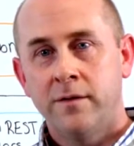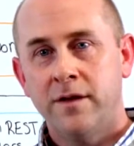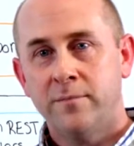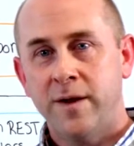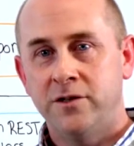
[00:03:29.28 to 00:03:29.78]

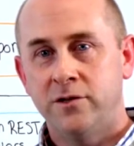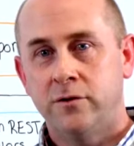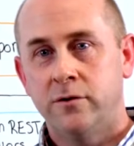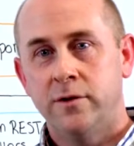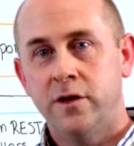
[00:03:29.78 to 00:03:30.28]
This means
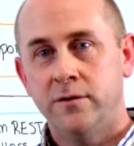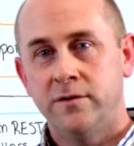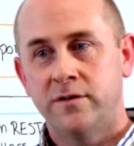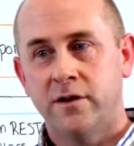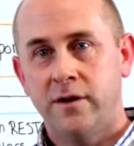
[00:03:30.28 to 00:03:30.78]
your
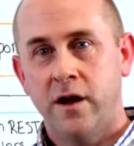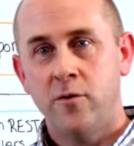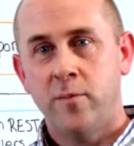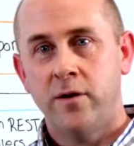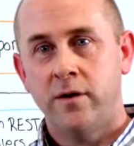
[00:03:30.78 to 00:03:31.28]
users can
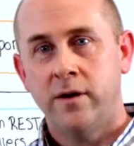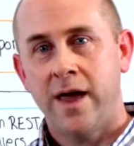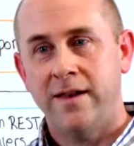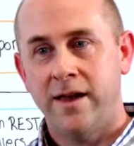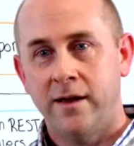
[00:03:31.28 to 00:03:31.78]
open,
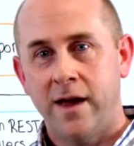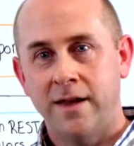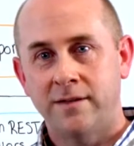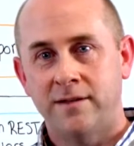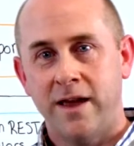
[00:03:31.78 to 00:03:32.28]
edit,
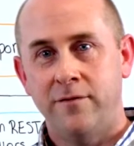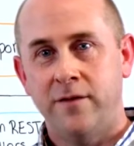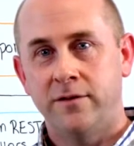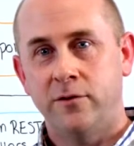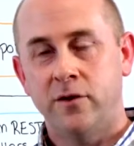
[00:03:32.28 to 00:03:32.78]
and
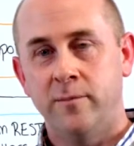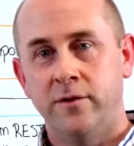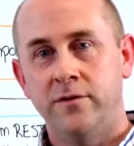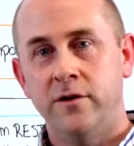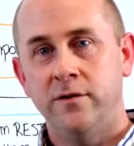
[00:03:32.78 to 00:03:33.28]
save their
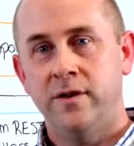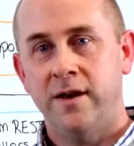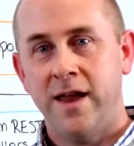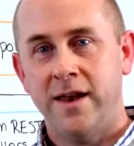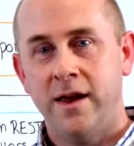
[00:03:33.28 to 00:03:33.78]
documents
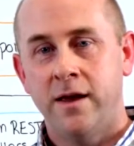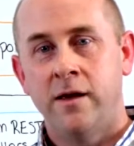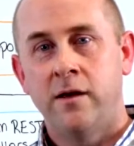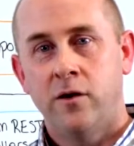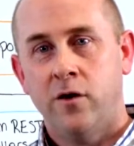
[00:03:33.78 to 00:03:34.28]
using any
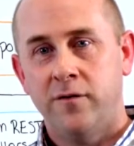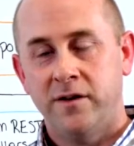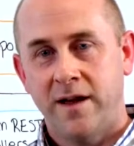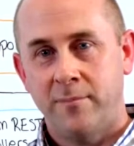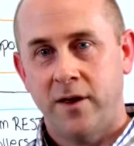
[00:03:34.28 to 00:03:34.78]

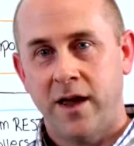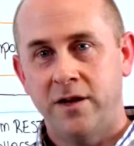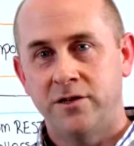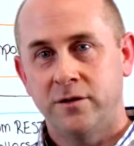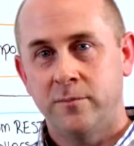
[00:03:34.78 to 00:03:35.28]
Office
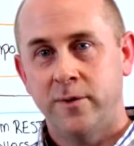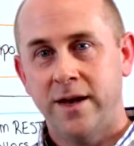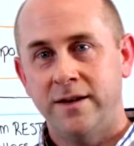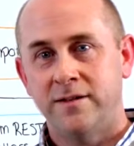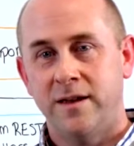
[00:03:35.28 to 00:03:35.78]
application
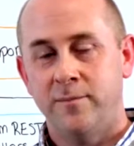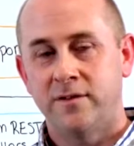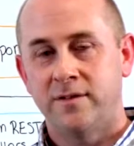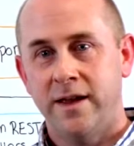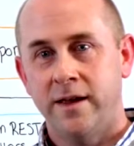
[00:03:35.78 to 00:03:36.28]
completely
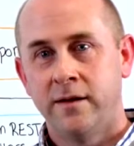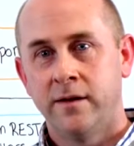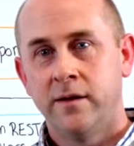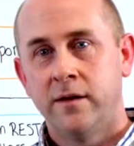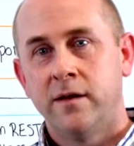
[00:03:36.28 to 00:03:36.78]
seamlessly.
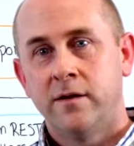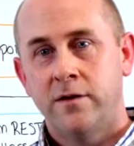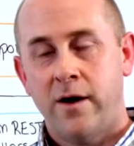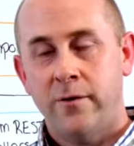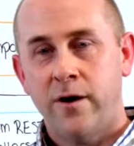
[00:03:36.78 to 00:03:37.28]

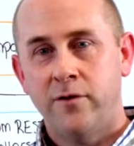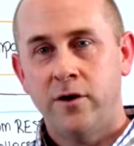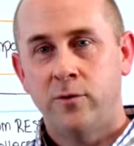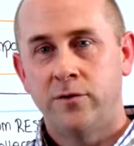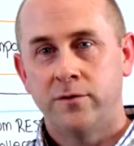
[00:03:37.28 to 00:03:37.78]
So however
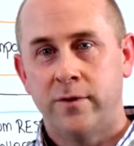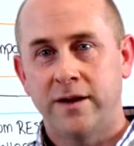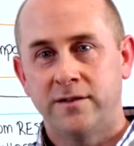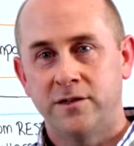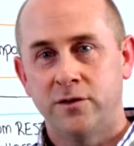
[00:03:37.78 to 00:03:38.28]
you want to
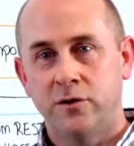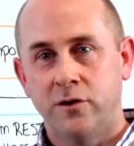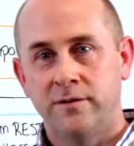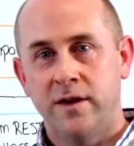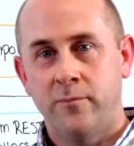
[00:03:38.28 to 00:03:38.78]
access your
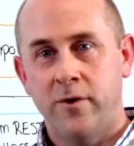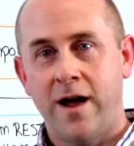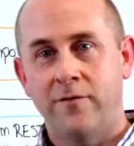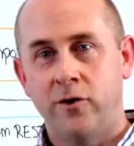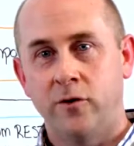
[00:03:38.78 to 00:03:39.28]
content, we
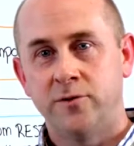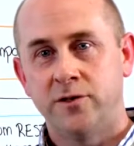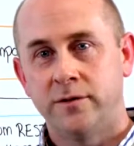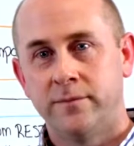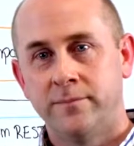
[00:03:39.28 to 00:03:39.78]
have an
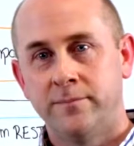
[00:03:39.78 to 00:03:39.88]
option.